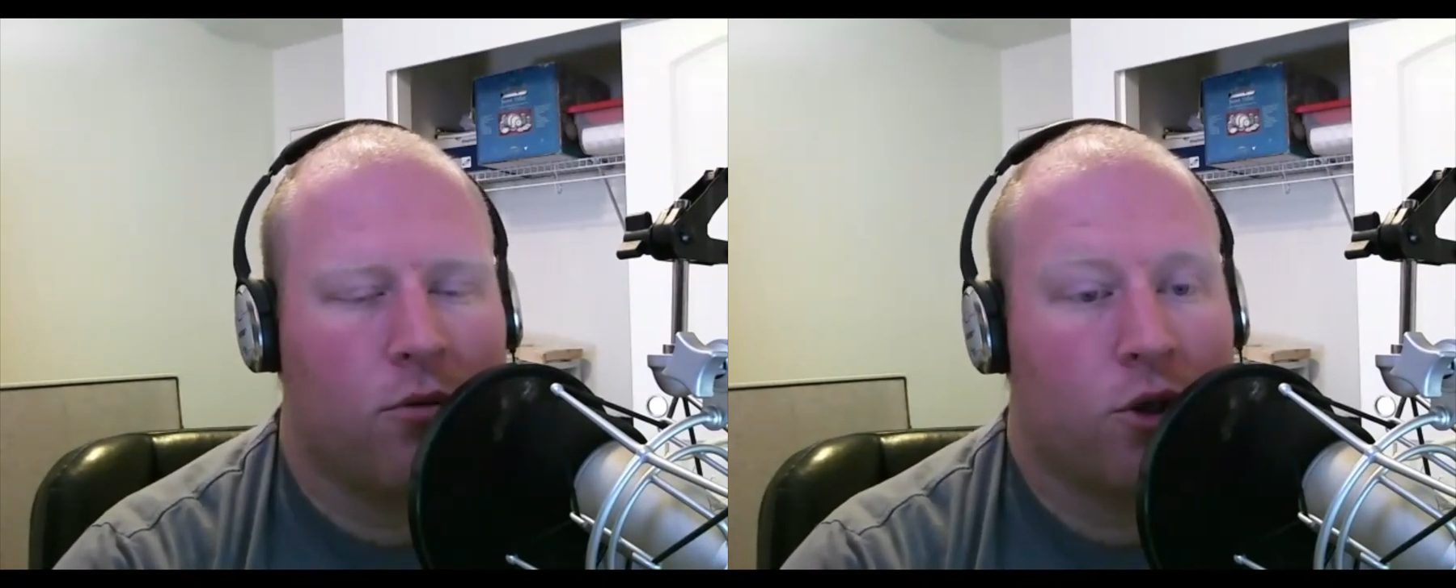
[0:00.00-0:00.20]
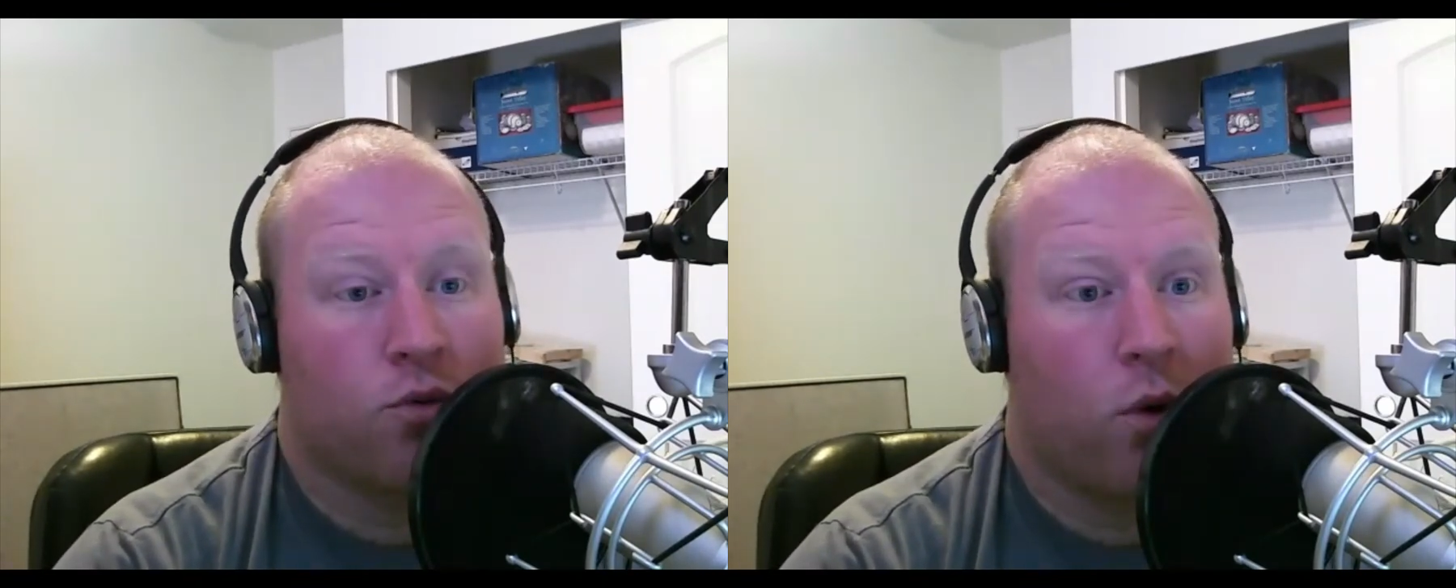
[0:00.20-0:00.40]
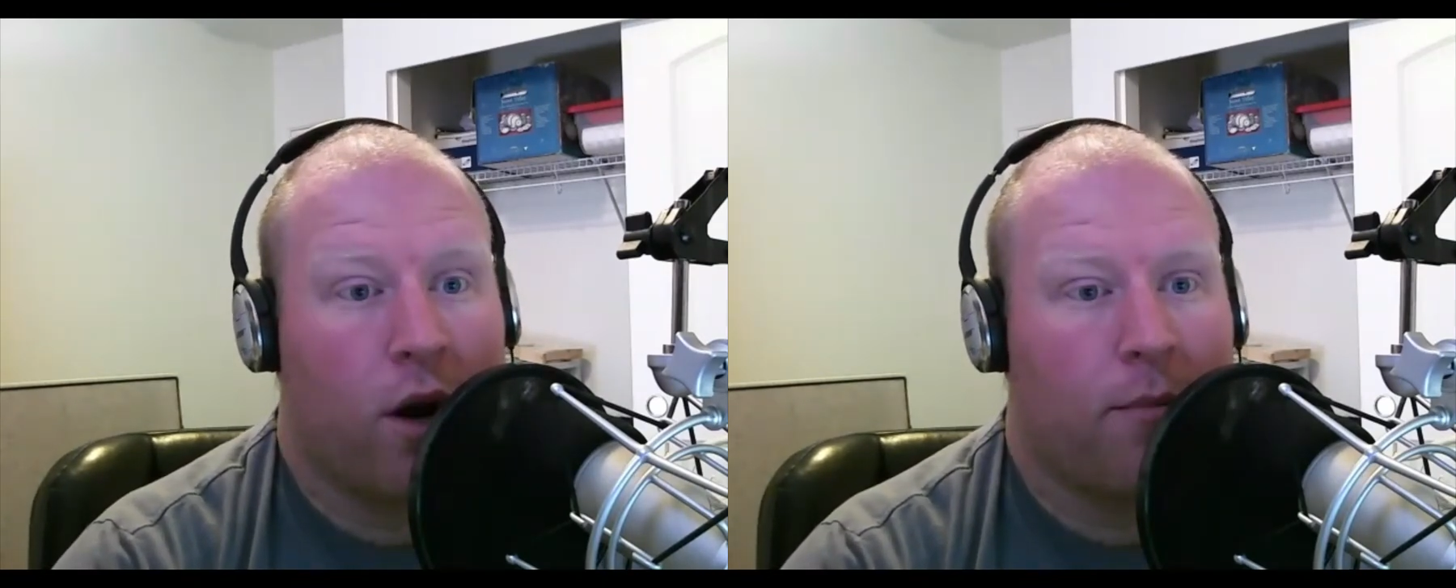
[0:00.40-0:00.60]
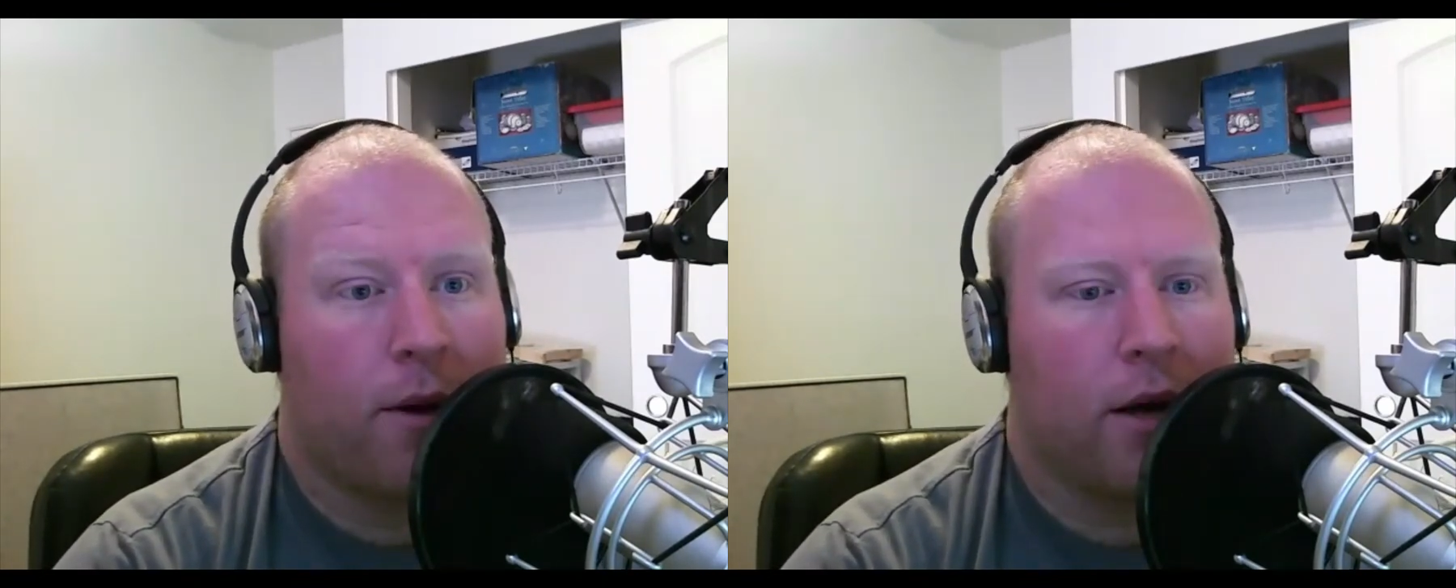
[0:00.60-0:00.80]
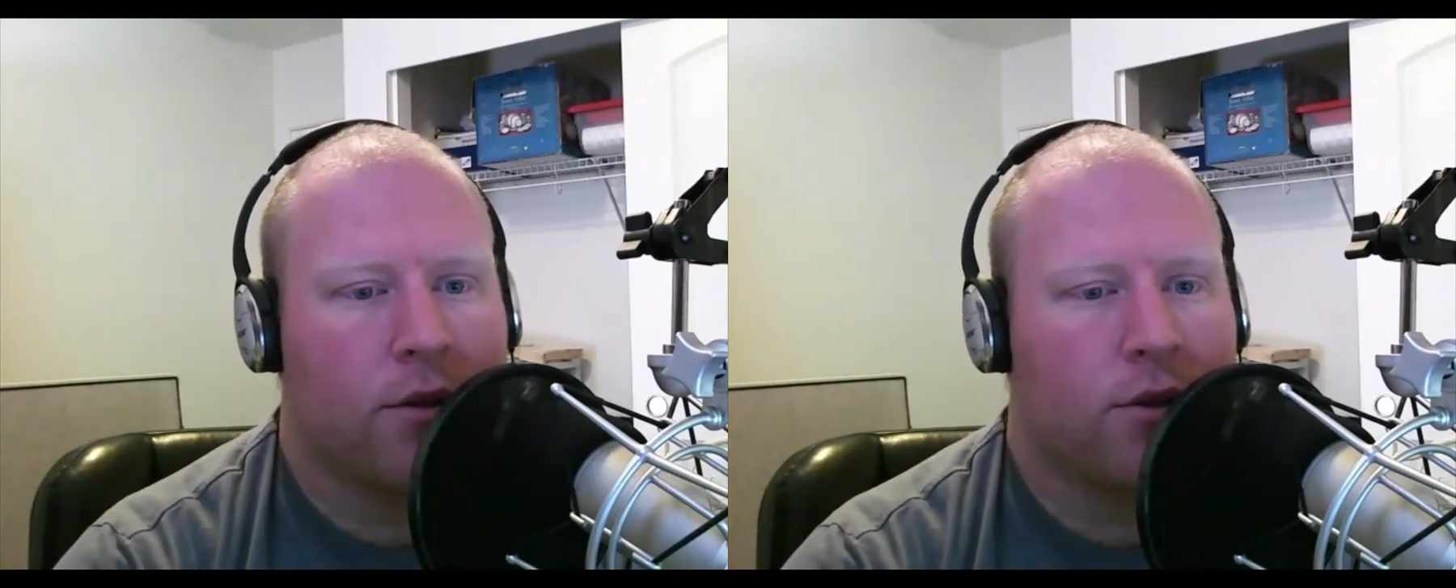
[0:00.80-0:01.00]
just run up and
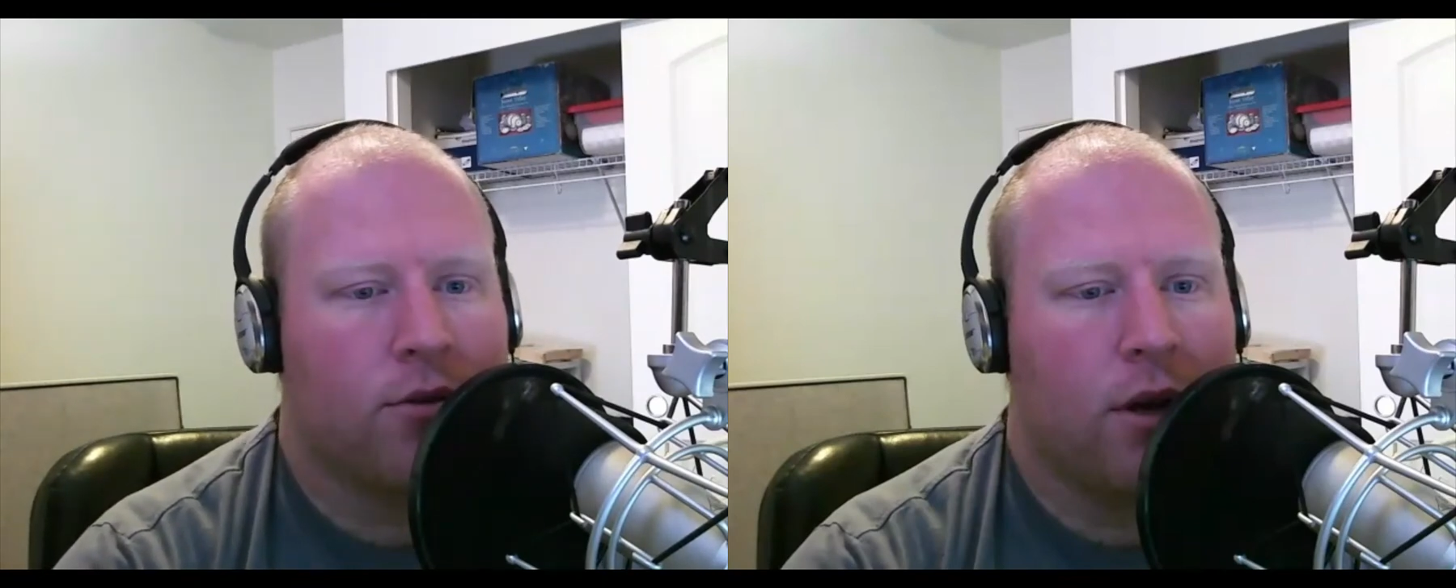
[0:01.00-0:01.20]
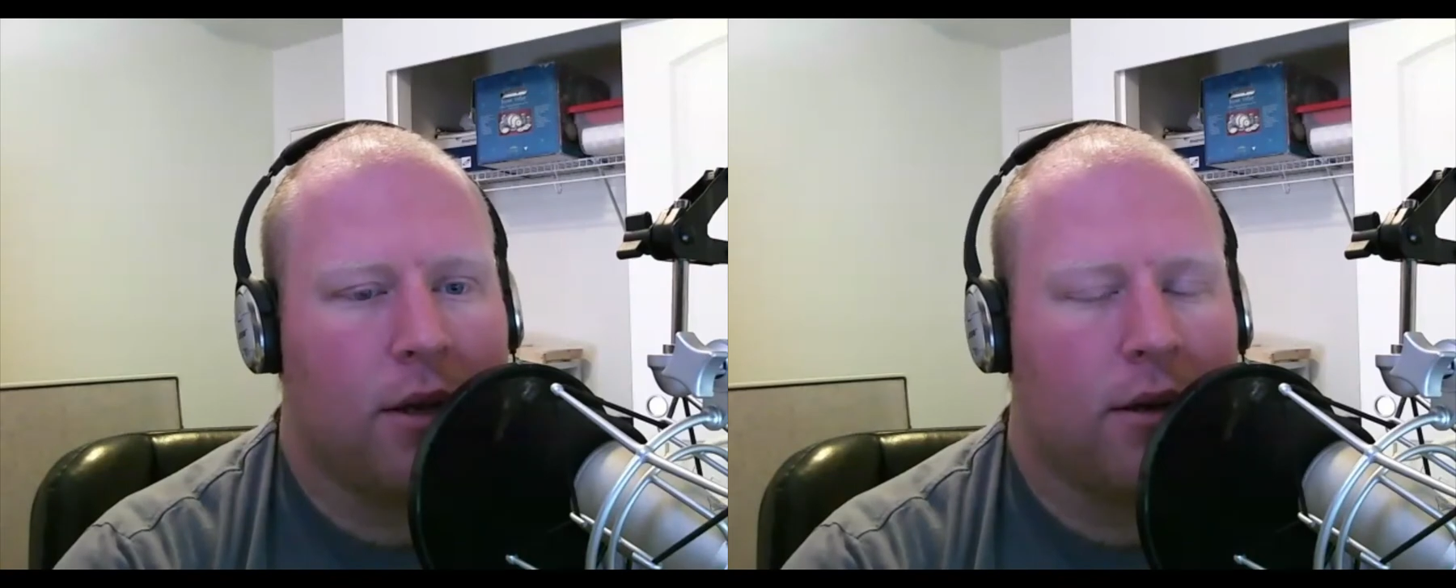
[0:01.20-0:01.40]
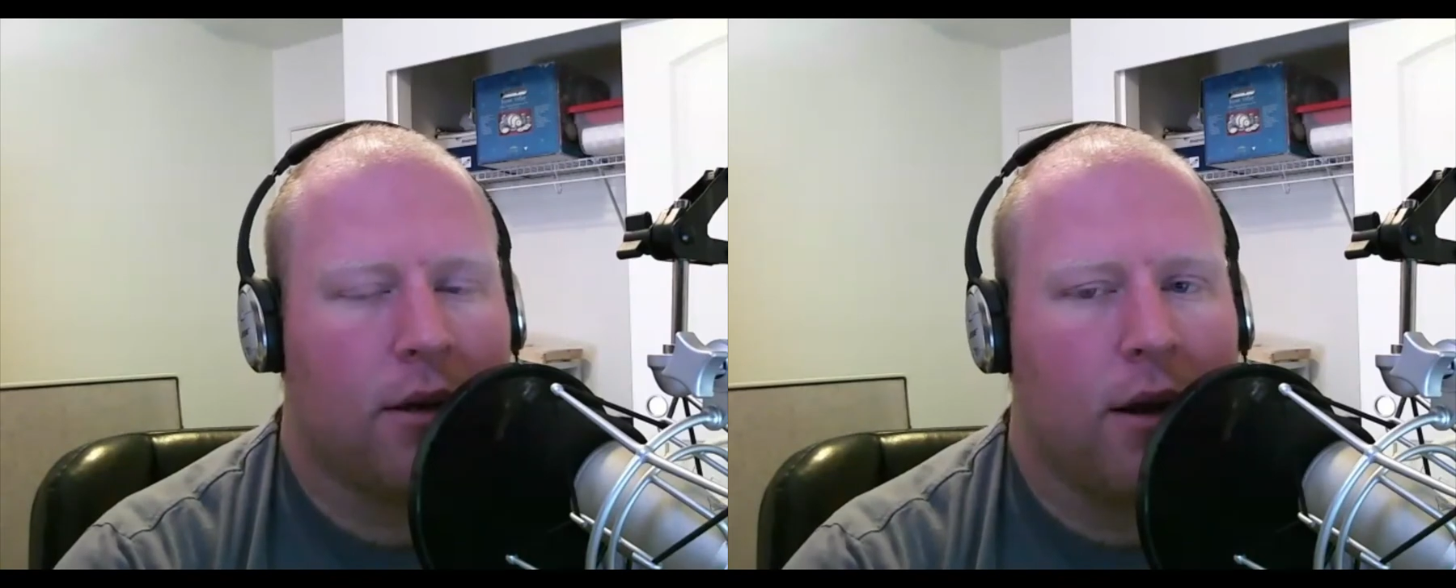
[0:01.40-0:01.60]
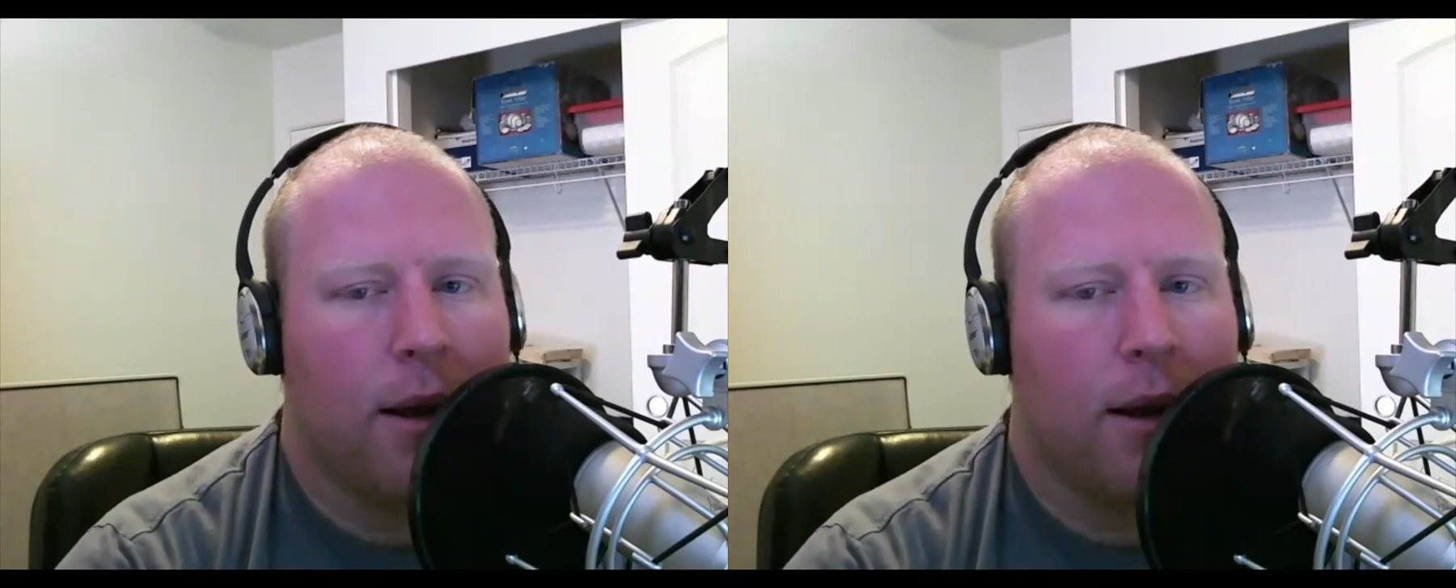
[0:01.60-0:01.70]
down the street and